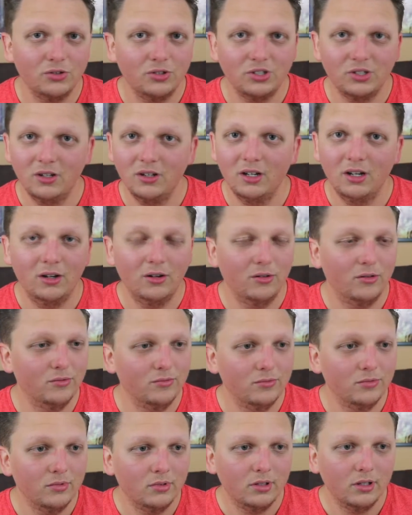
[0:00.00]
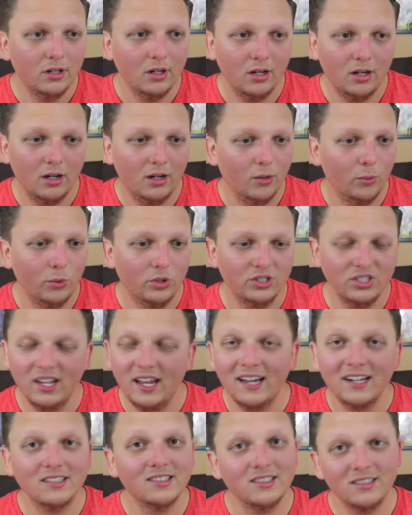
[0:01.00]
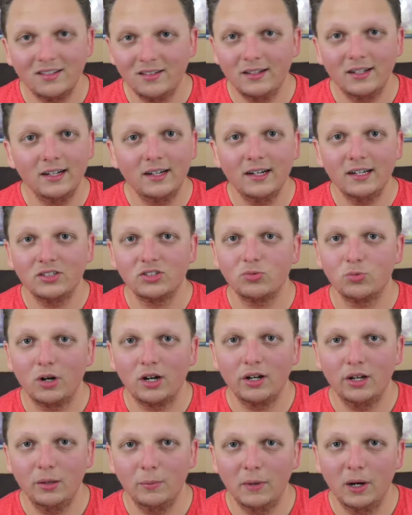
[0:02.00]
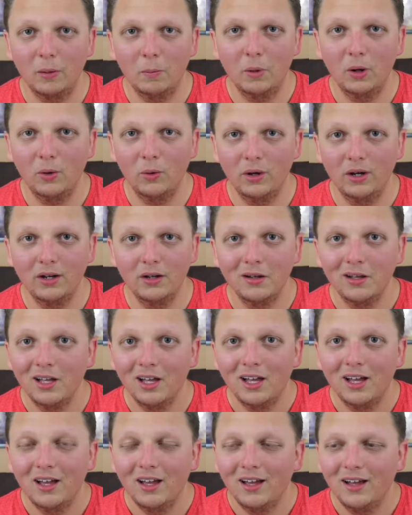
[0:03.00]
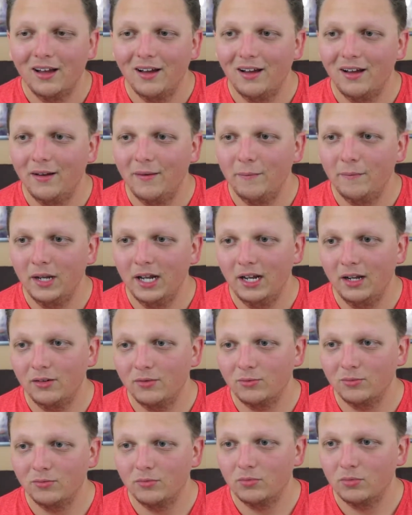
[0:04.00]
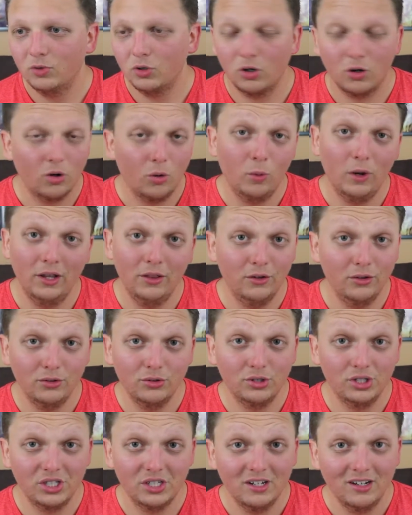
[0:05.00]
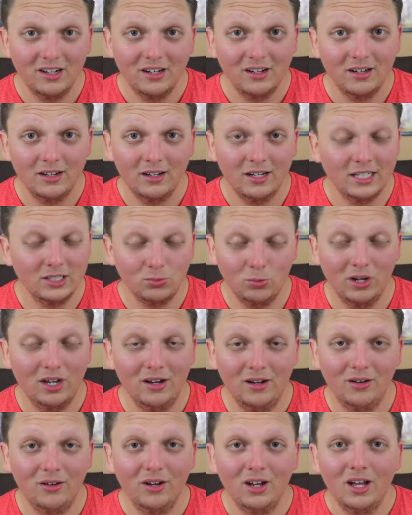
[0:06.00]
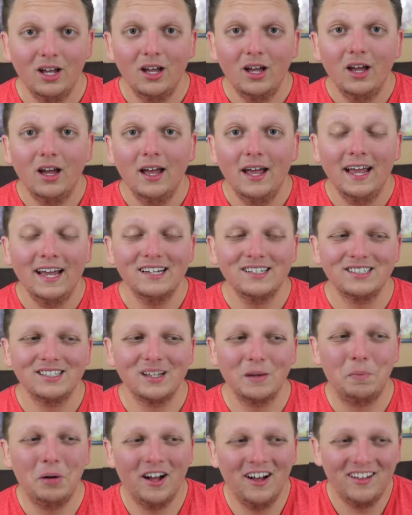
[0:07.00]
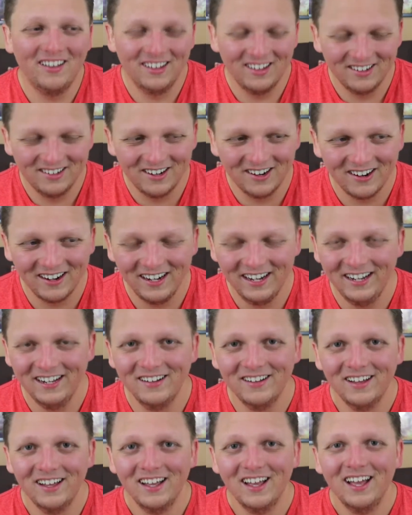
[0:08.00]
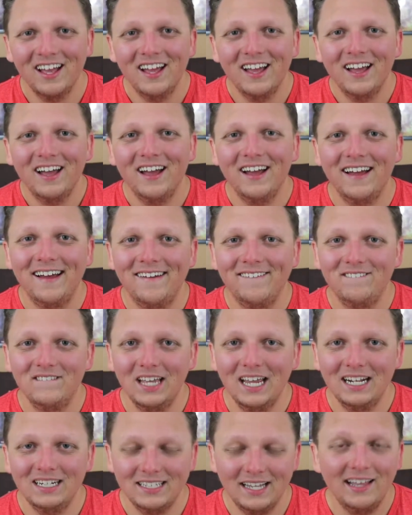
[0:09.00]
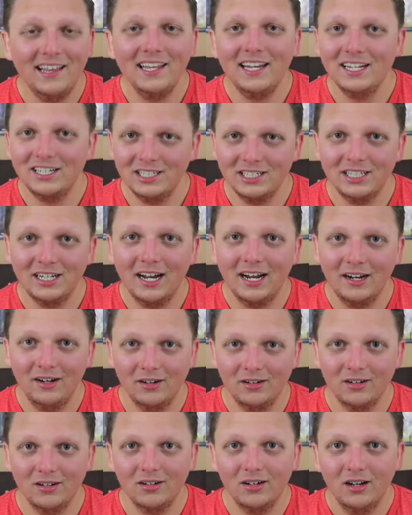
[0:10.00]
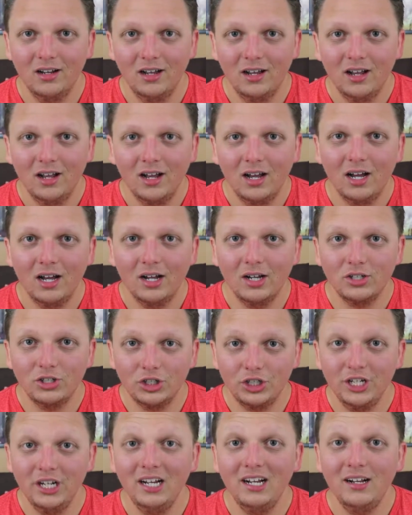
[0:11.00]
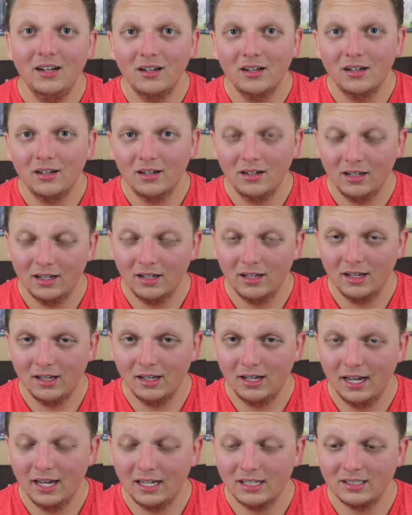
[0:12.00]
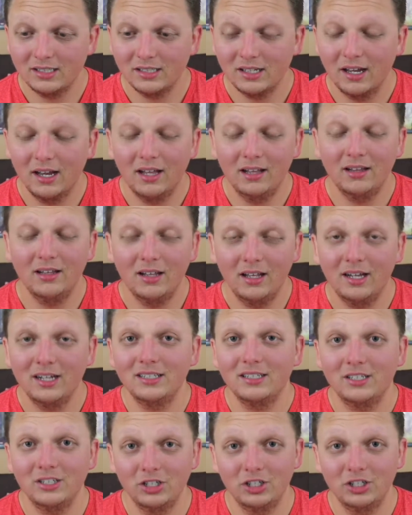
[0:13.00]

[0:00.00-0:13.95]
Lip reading: Stallone was excellent as Rocky Balboa, and Carl Weathers as well as Apollo Creed. And Talia Shire, she has a lot to